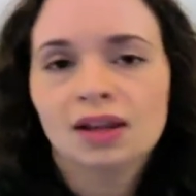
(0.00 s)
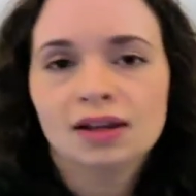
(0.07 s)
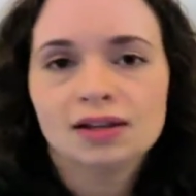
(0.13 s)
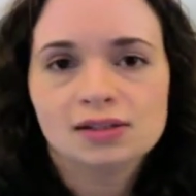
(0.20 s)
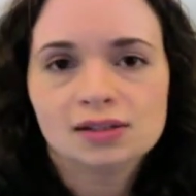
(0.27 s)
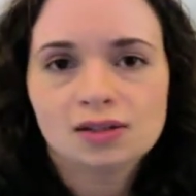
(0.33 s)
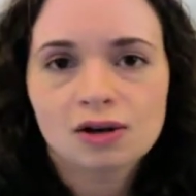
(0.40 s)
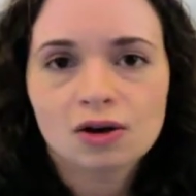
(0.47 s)

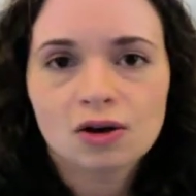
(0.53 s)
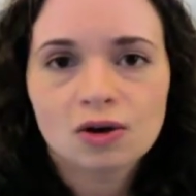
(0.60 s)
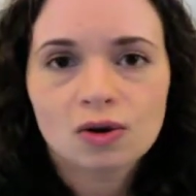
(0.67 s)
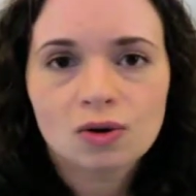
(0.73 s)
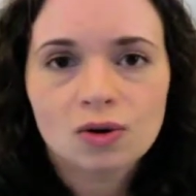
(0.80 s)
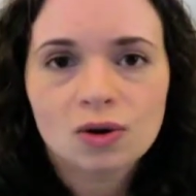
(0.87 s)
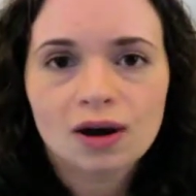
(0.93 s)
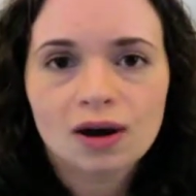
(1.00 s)

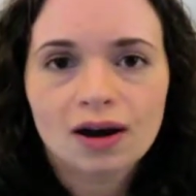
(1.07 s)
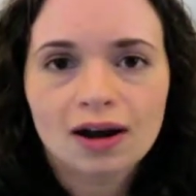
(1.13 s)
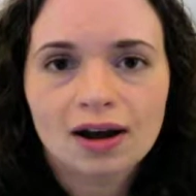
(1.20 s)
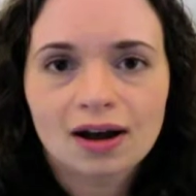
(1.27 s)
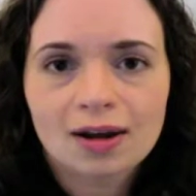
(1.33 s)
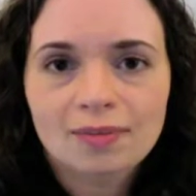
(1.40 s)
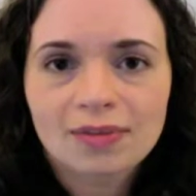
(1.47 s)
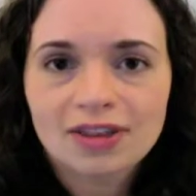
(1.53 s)
So
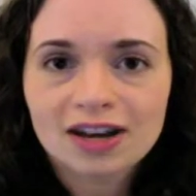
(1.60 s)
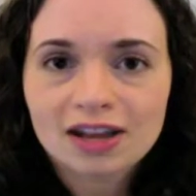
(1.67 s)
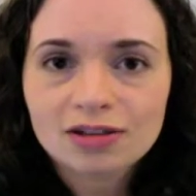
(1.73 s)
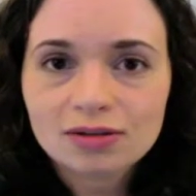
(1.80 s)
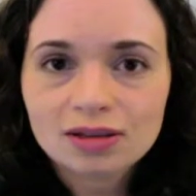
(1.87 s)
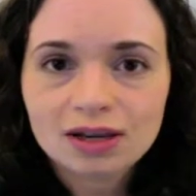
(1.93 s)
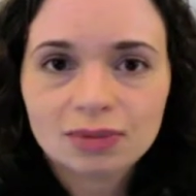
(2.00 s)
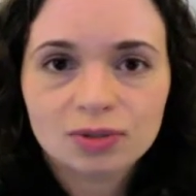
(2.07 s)

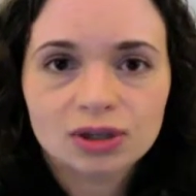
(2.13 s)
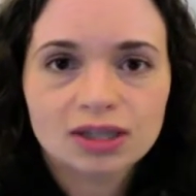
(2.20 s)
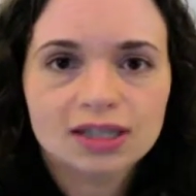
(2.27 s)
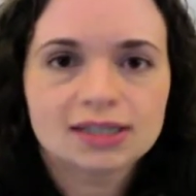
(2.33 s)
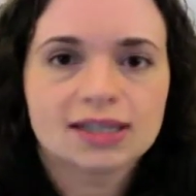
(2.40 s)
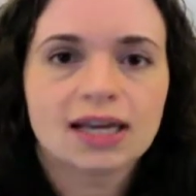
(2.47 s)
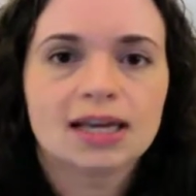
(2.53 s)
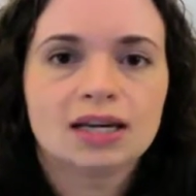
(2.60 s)
another thing I'm really
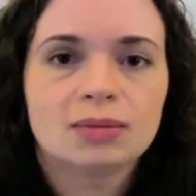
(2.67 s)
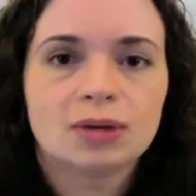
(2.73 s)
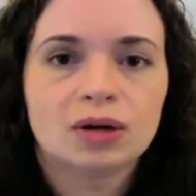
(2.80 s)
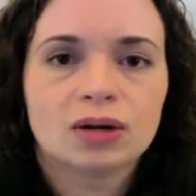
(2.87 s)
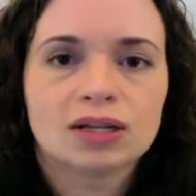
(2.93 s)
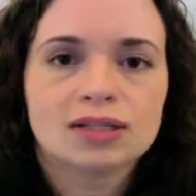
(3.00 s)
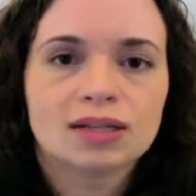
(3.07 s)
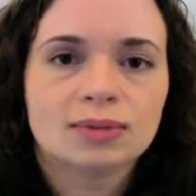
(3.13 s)
excited
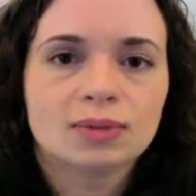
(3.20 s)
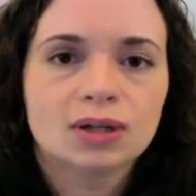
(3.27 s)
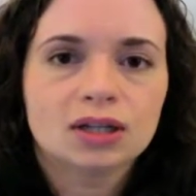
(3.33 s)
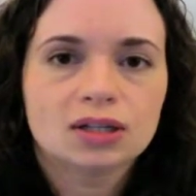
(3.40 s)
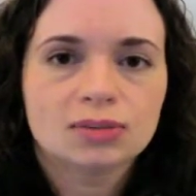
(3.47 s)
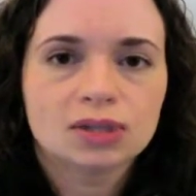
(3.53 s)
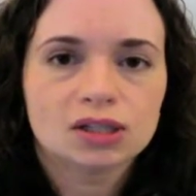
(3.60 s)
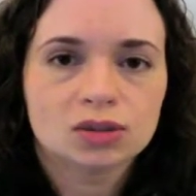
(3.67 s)
about is I'm
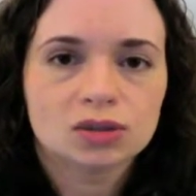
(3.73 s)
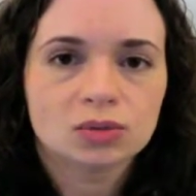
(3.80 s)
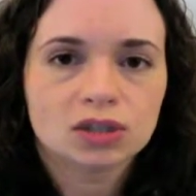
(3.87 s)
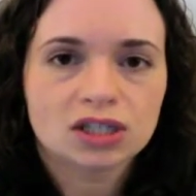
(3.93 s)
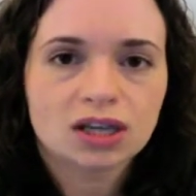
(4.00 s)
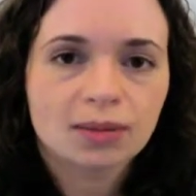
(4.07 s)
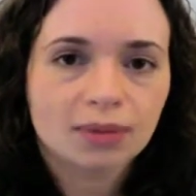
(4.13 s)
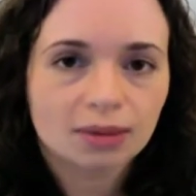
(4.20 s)
going to be
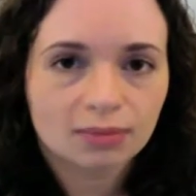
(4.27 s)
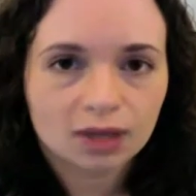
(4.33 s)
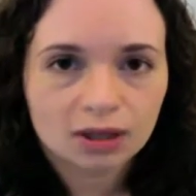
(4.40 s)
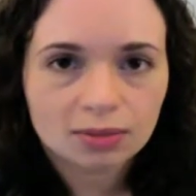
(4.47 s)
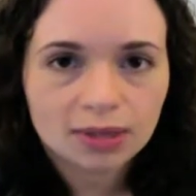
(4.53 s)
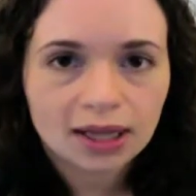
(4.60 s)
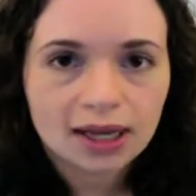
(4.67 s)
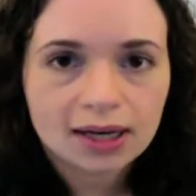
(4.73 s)
switching up my meal
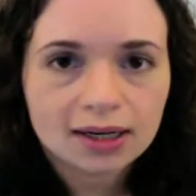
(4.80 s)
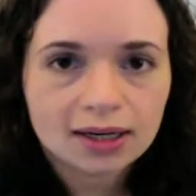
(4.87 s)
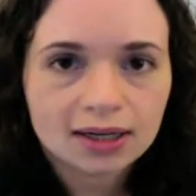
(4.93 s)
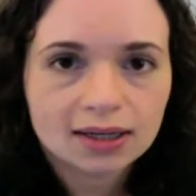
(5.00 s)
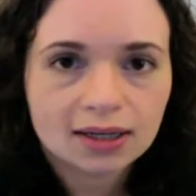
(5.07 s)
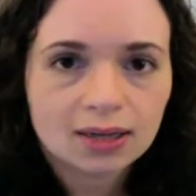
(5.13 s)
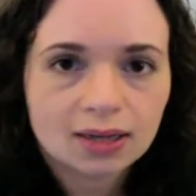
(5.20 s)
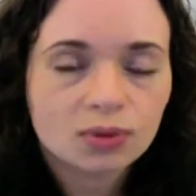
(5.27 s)
plan in
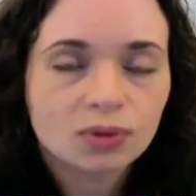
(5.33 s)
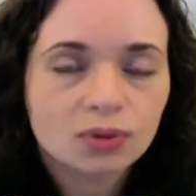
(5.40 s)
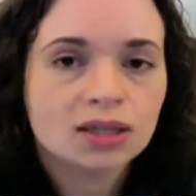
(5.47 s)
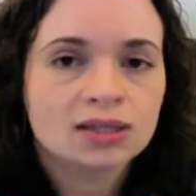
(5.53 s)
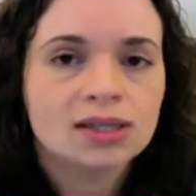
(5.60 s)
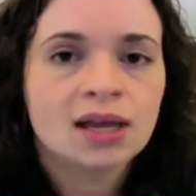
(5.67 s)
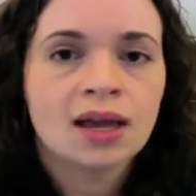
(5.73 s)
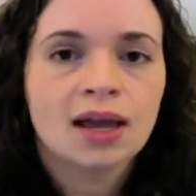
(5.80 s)
a couple
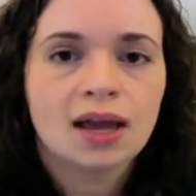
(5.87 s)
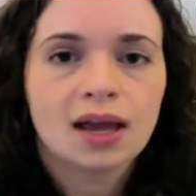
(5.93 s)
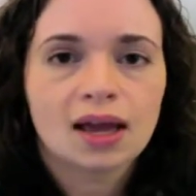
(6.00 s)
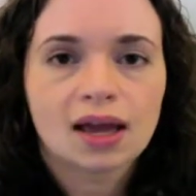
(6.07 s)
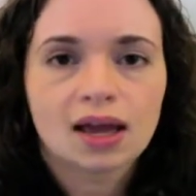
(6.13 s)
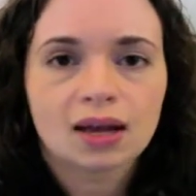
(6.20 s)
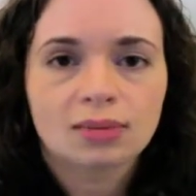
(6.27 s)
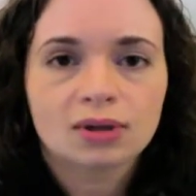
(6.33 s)
weeks,
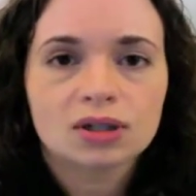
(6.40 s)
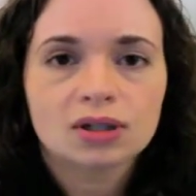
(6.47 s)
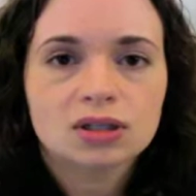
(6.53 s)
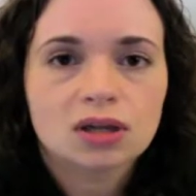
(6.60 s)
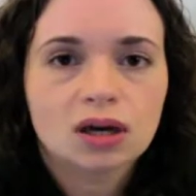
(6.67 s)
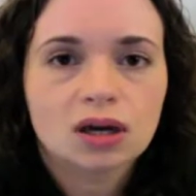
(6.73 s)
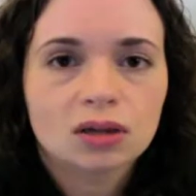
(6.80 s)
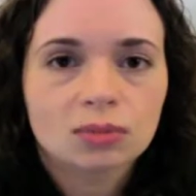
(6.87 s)
and I'm going to
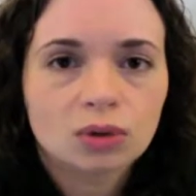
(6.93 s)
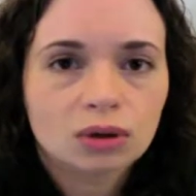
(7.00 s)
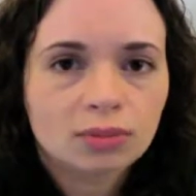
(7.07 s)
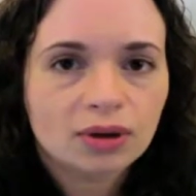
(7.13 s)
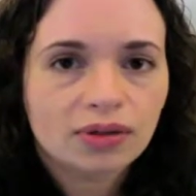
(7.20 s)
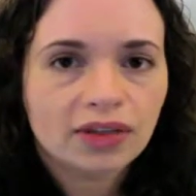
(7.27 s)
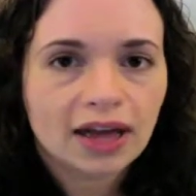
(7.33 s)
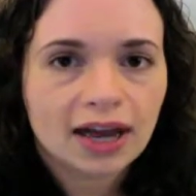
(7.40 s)
talk more
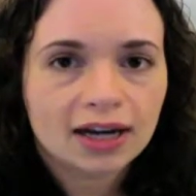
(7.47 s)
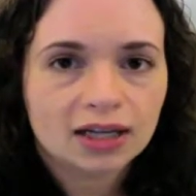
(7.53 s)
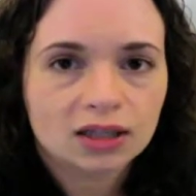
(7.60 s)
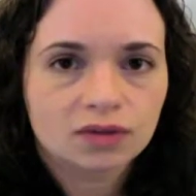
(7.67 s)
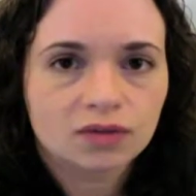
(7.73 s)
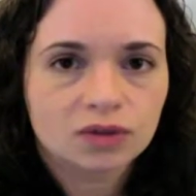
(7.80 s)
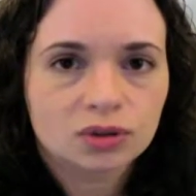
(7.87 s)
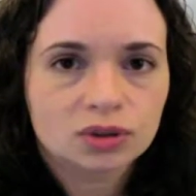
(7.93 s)
about that in
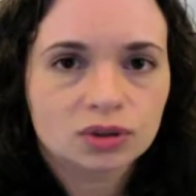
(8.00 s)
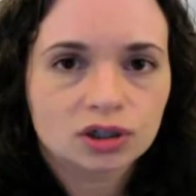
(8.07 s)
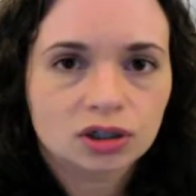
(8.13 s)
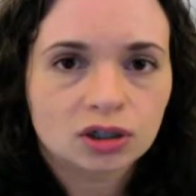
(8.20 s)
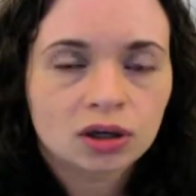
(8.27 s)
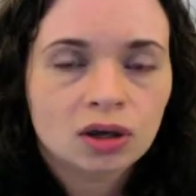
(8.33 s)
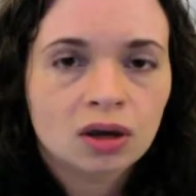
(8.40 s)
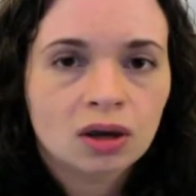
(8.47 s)
the
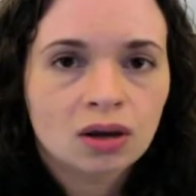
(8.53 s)
future.